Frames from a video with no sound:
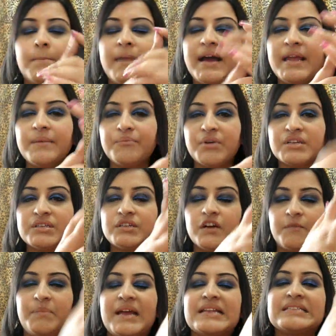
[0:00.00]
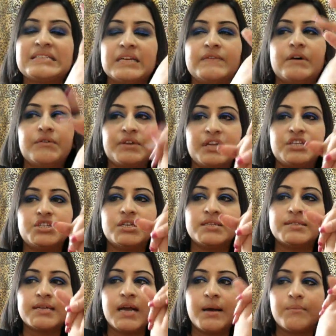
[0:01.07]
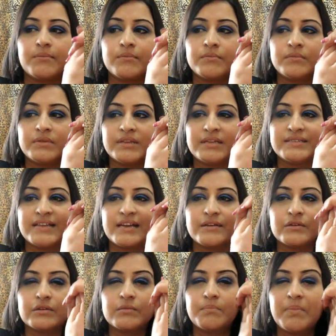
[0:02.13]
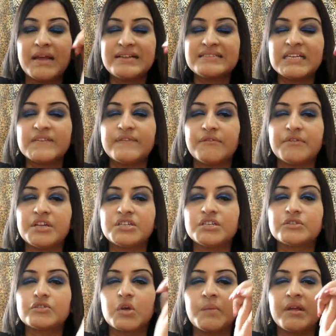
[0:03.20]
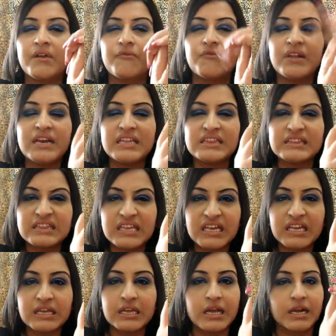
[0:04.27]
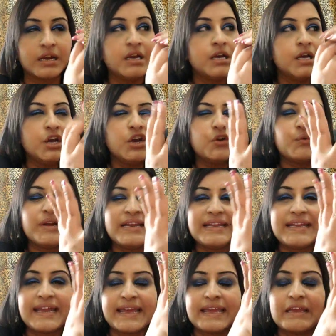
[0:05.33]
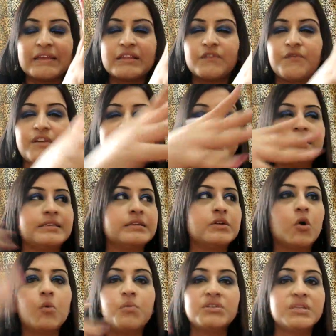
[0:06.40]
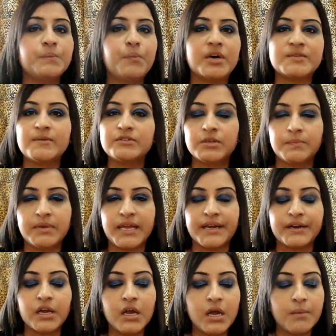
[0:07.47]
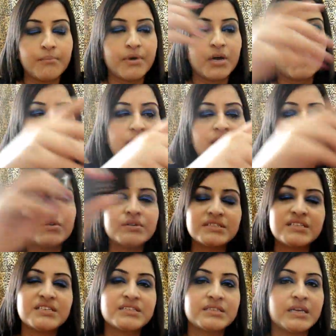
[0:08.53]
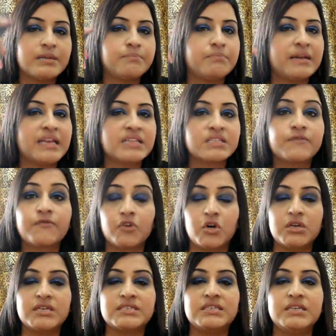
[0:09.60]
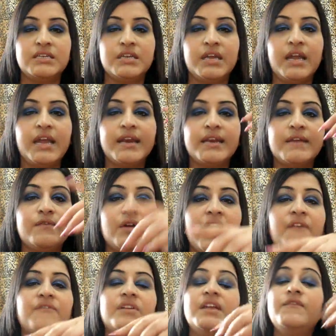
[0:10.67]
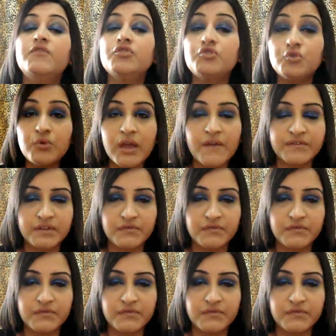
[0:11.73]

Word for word: my impression of pan stick foundations um, is that pan stick foundations normally are really thick and really cakey in the face and almost impossible to blend but when I use this it blends flawlessly and if you have if you do have